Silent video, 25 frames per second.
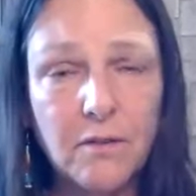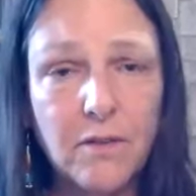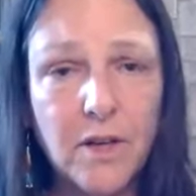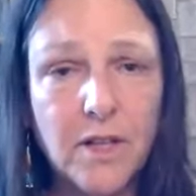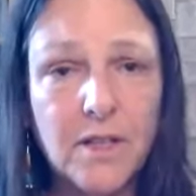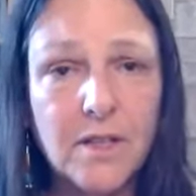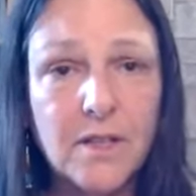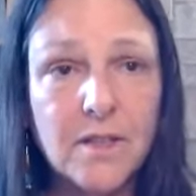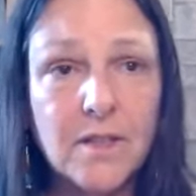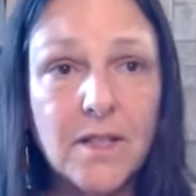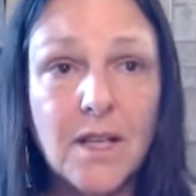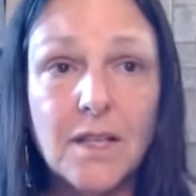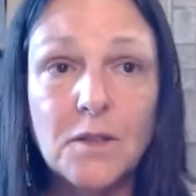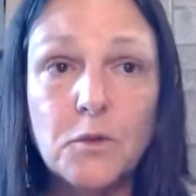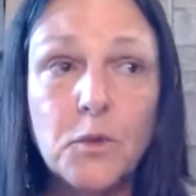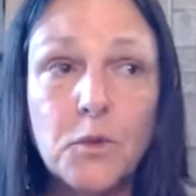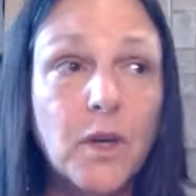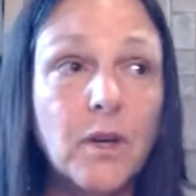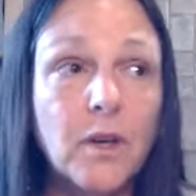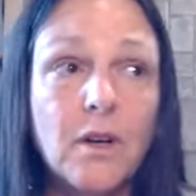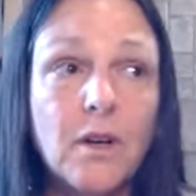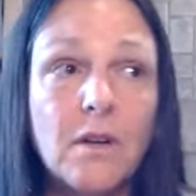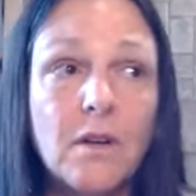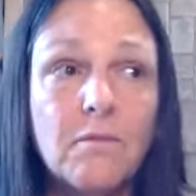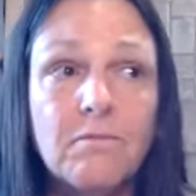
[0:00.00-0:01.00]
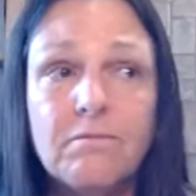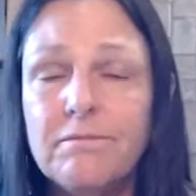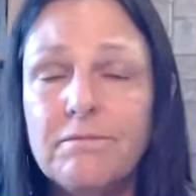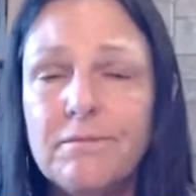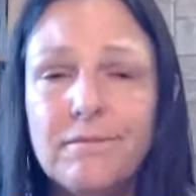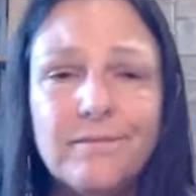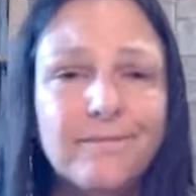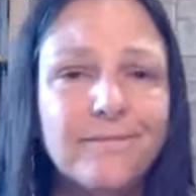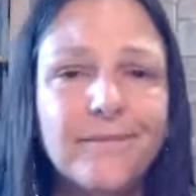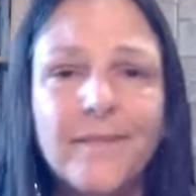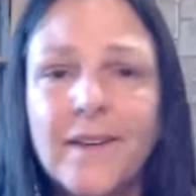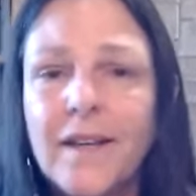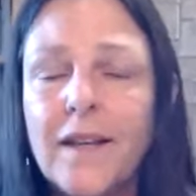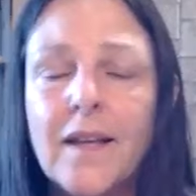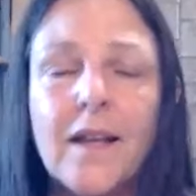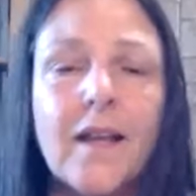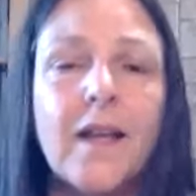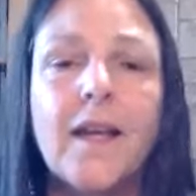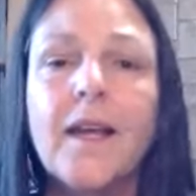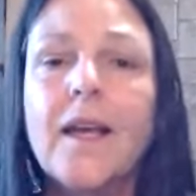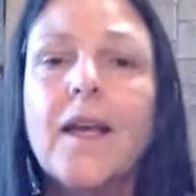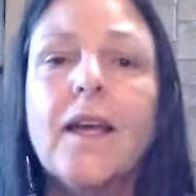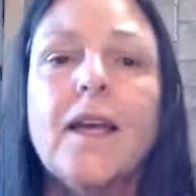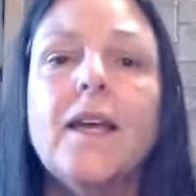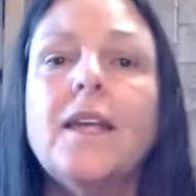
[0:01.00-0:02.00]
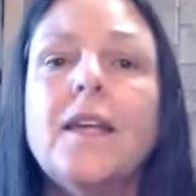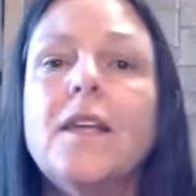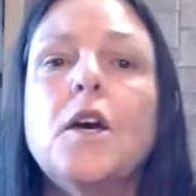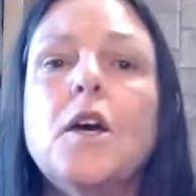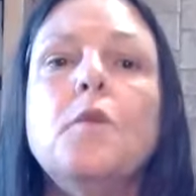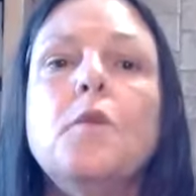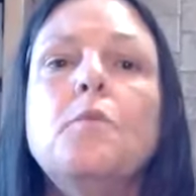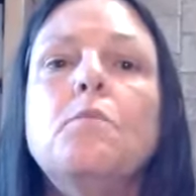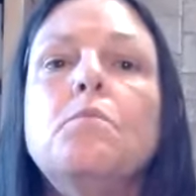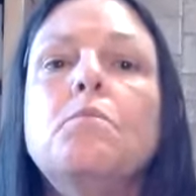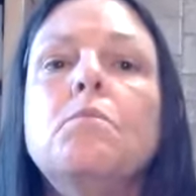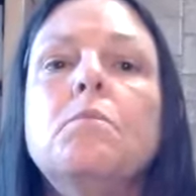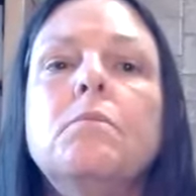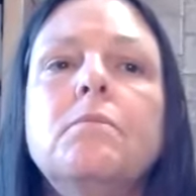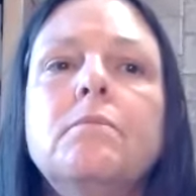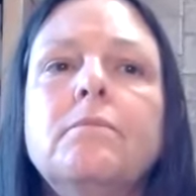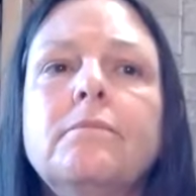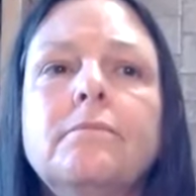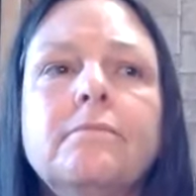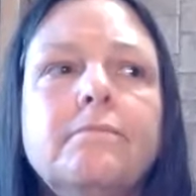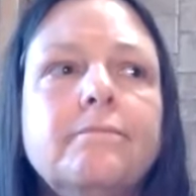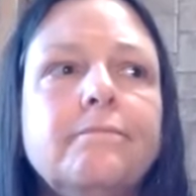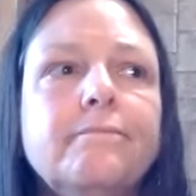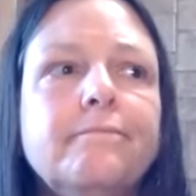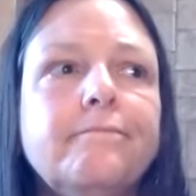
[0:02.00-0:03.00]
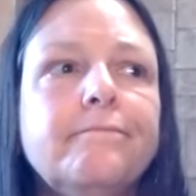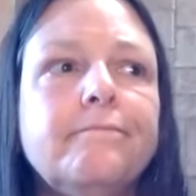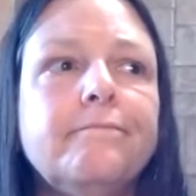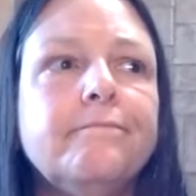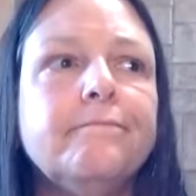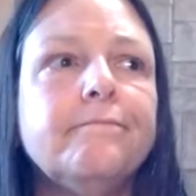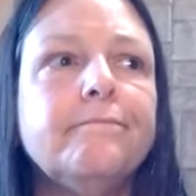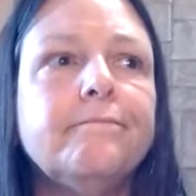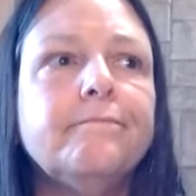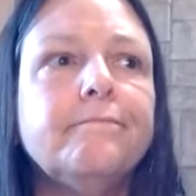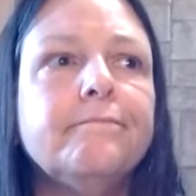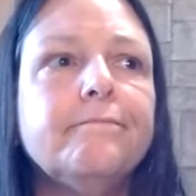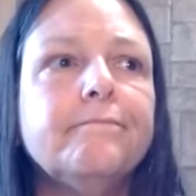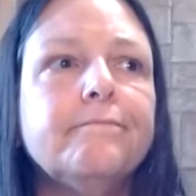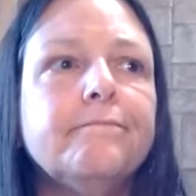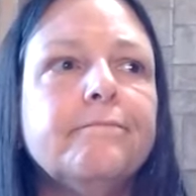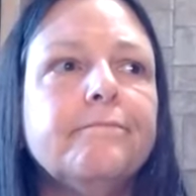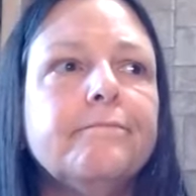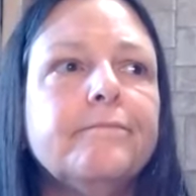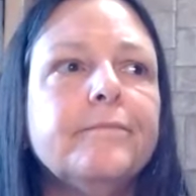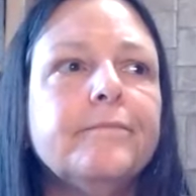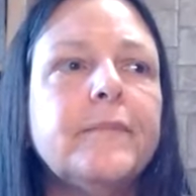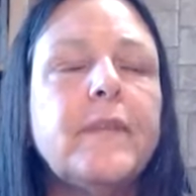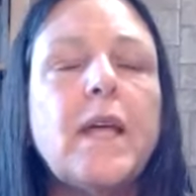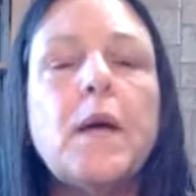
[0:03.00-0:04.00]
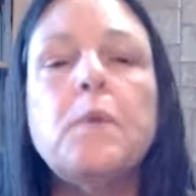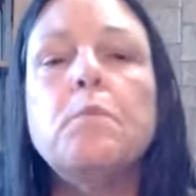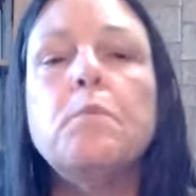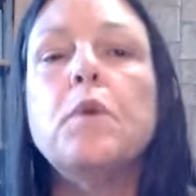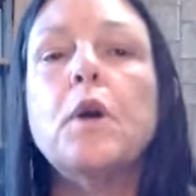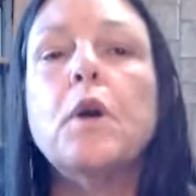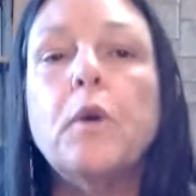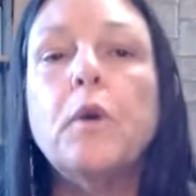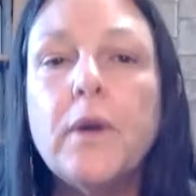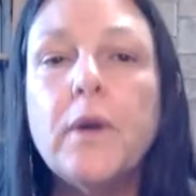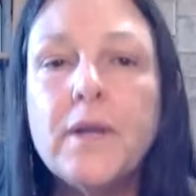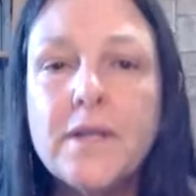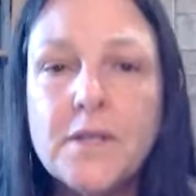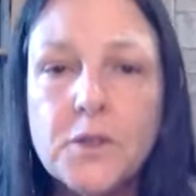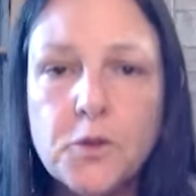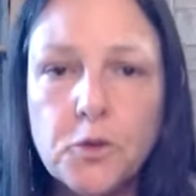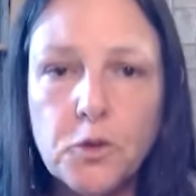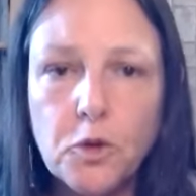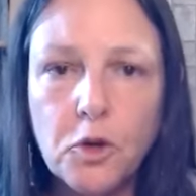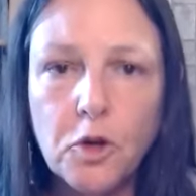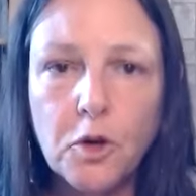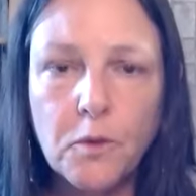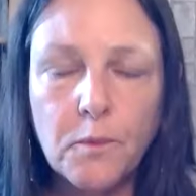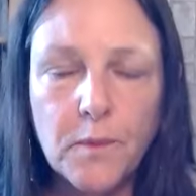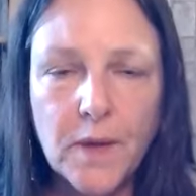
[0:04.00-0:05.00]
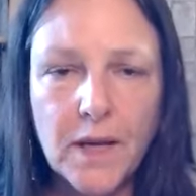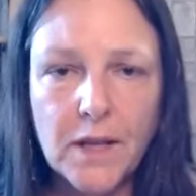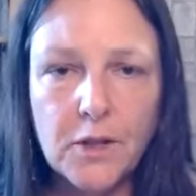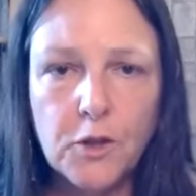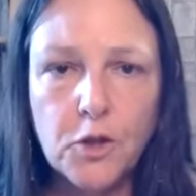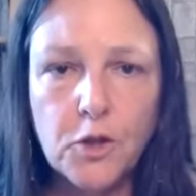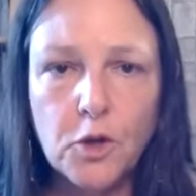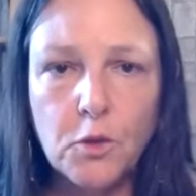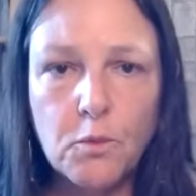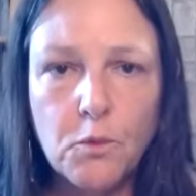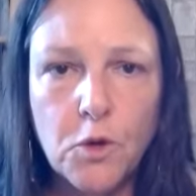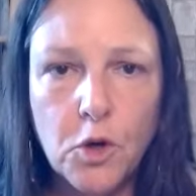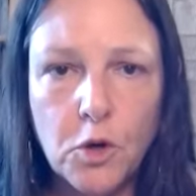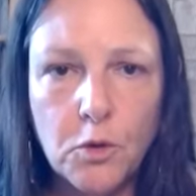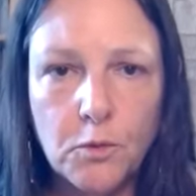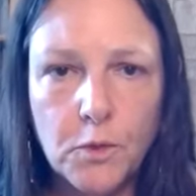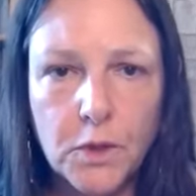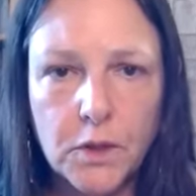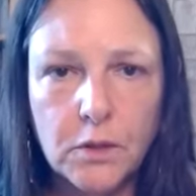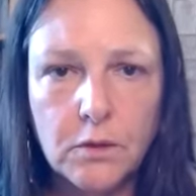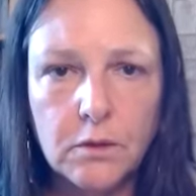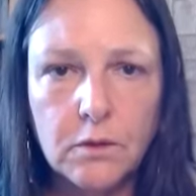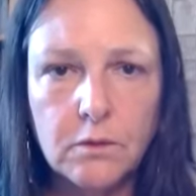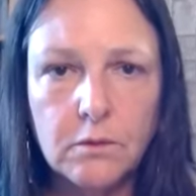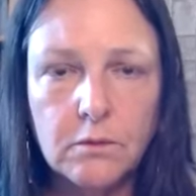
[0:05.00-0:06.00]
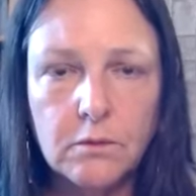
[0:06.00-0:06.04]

of us, that we're in a temporary storm at the moment,